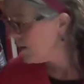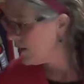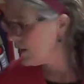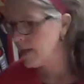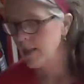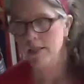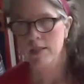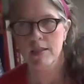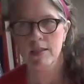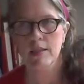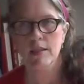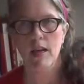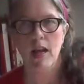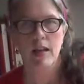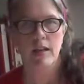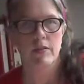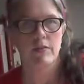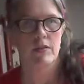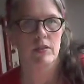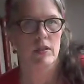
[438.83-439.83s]
This
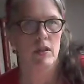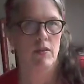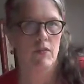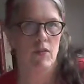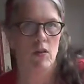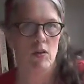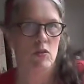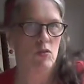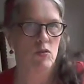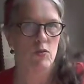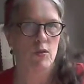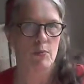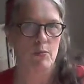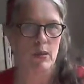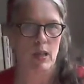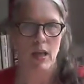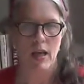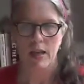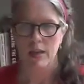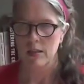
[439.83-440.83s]
kind of stuff also
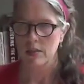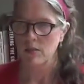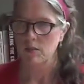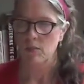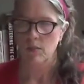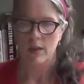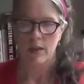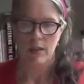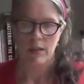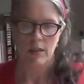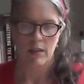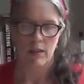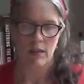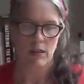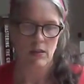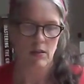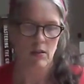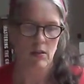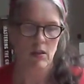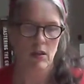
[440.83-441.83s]
applies with
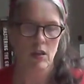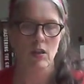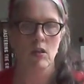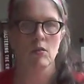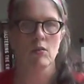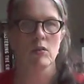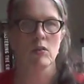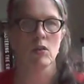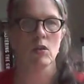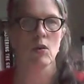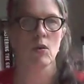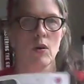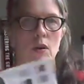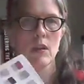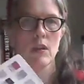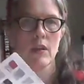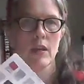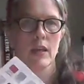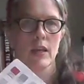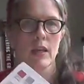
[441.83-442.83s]
decor
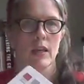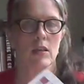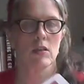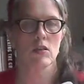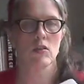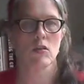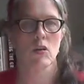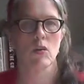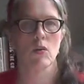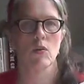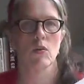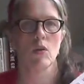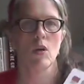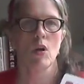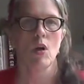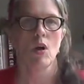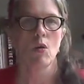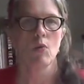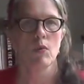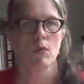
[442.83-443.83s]
thinking. So
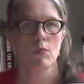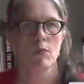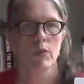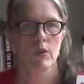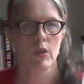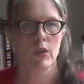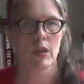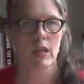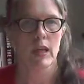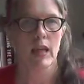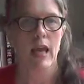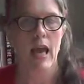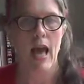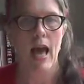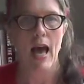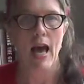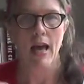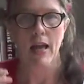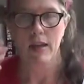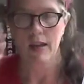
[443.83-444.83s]
when we're looking
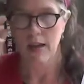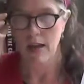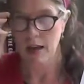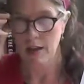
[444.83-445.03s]
at